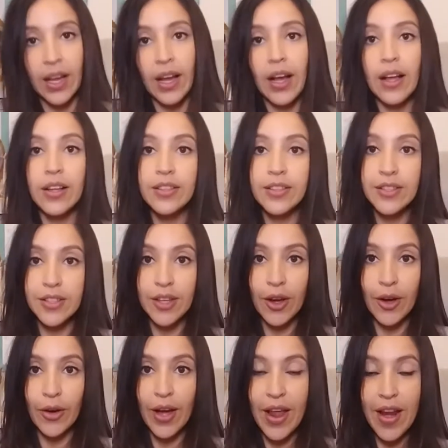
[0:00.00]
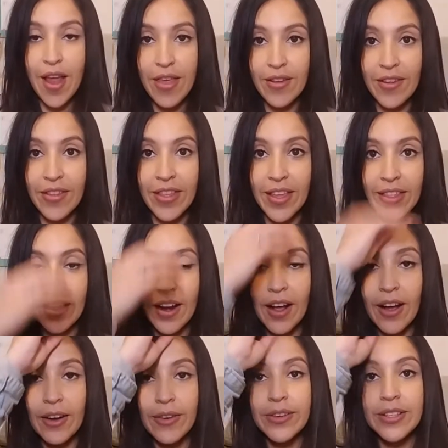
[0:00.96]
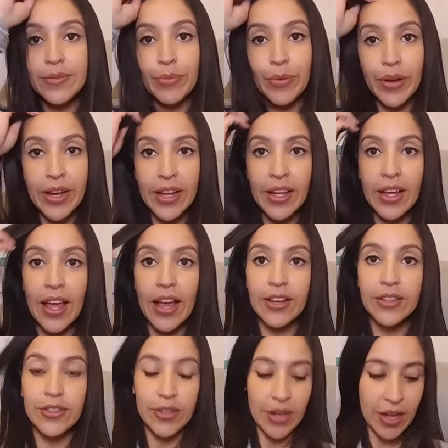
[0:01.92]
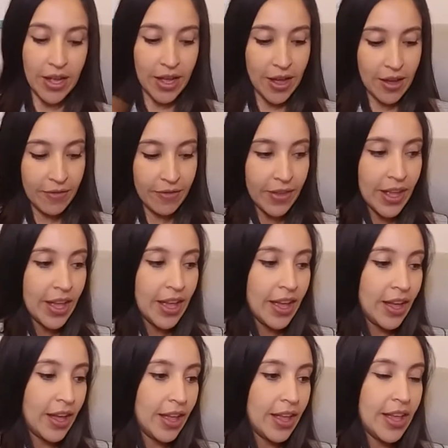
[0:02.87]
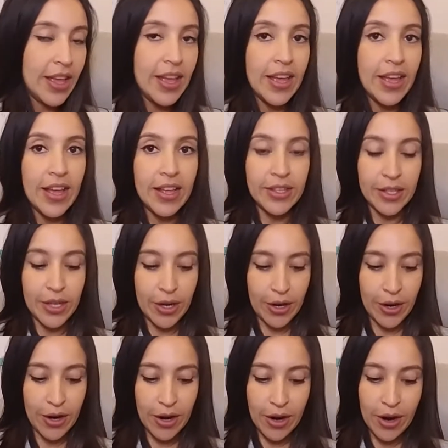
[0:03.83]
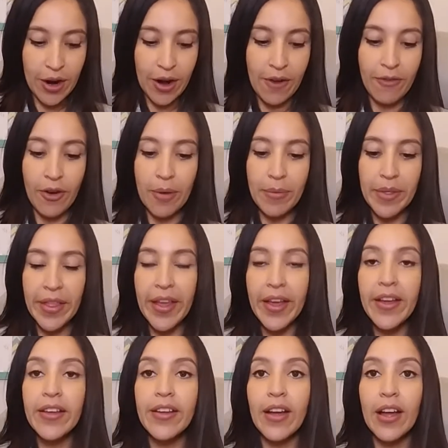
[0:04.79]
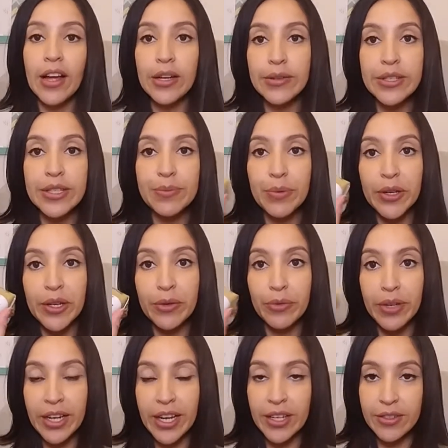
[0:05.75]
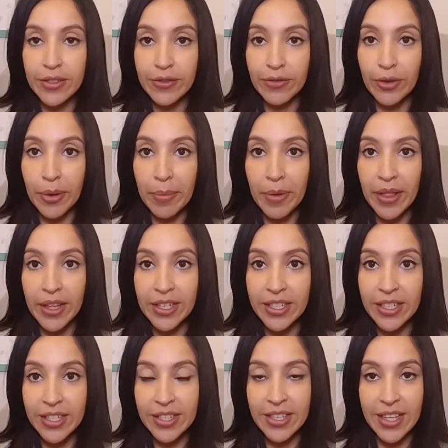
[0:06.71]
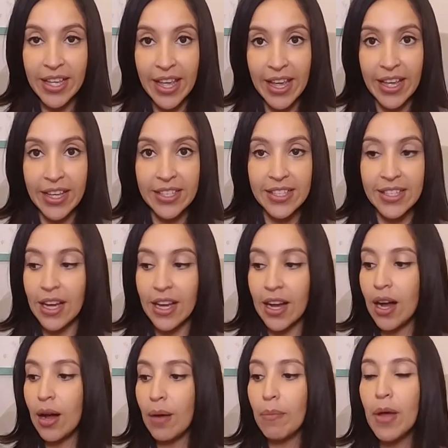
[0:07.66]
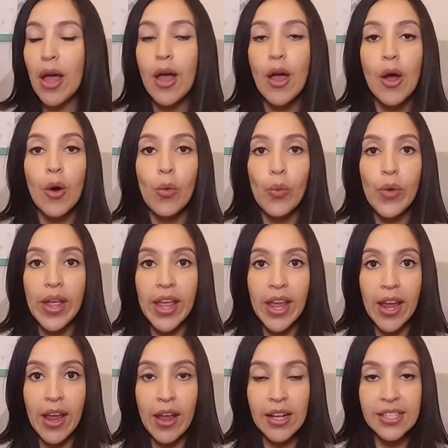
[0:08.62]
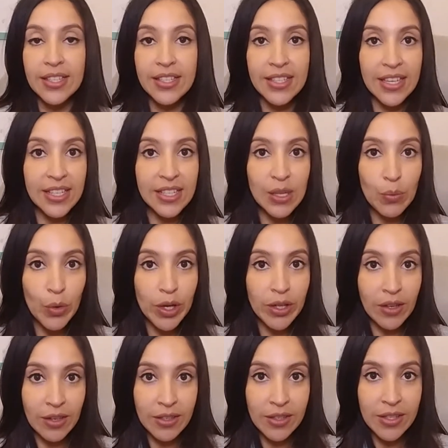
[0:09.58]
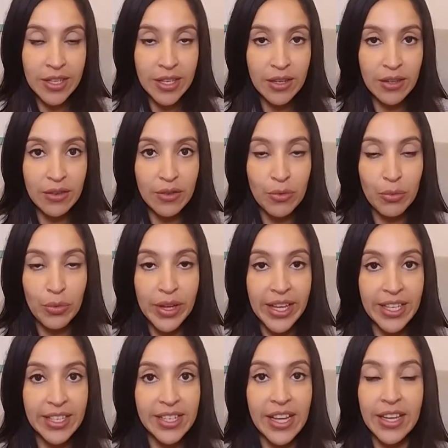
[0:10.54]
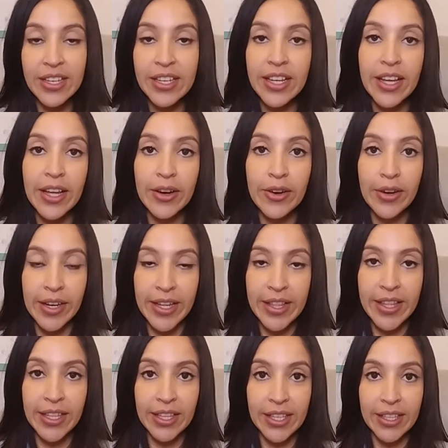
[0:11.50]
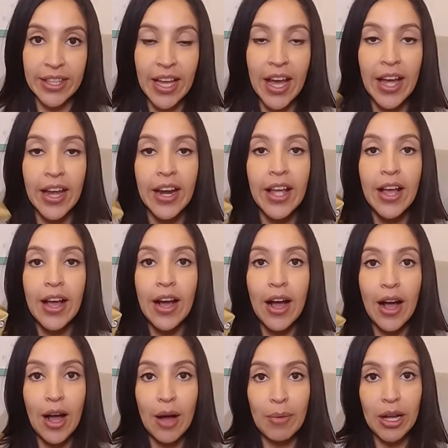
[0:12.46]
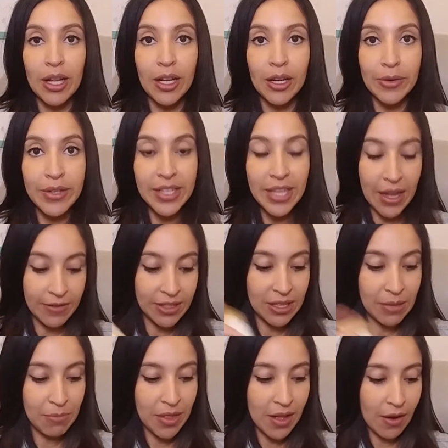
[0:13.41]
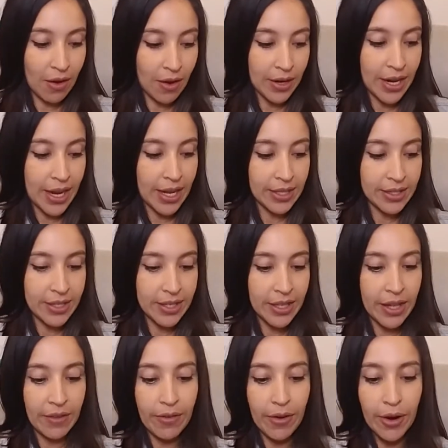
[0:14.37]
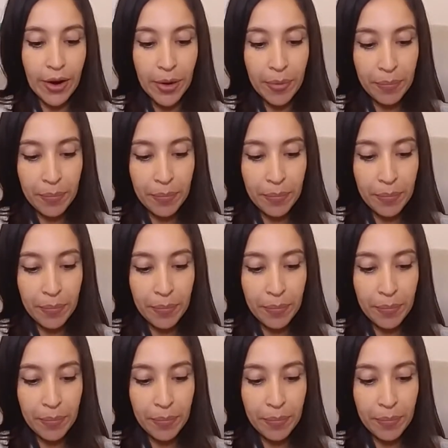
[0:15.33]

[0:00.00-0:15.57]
So another thing that I always bring extra of is her formula. I always bring one extra formula just in case we stay somewhere longer than we intended or anything like that. I'll always have something on hand to give her.